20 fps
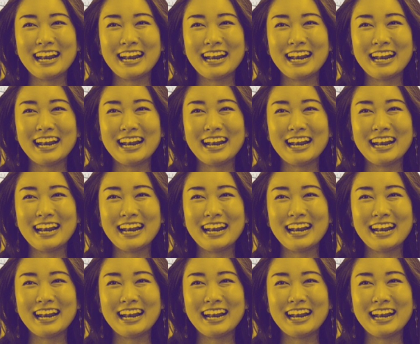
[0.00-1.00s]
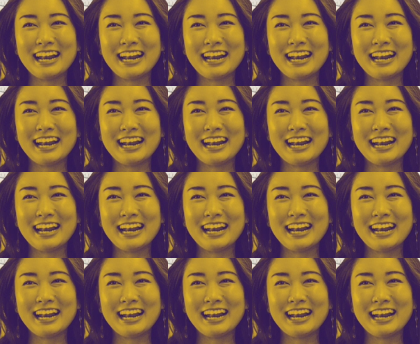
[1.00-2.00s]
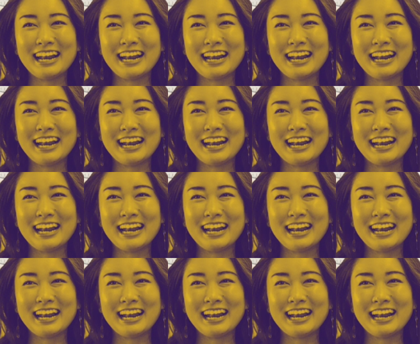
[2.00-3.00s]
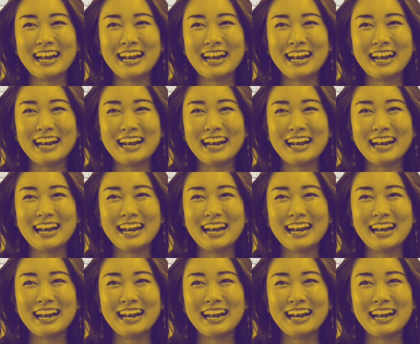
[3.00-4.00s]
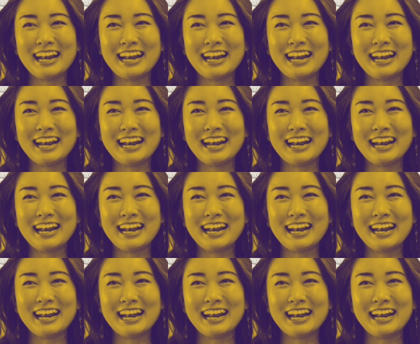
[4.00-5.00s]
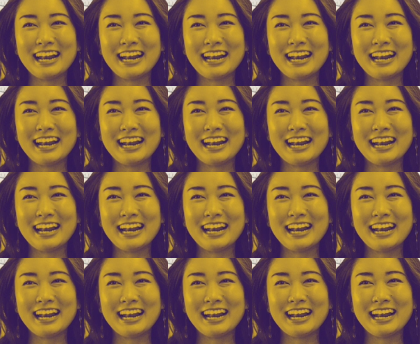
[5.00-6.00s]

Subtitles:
The face doesn't move, so there is nothing to read.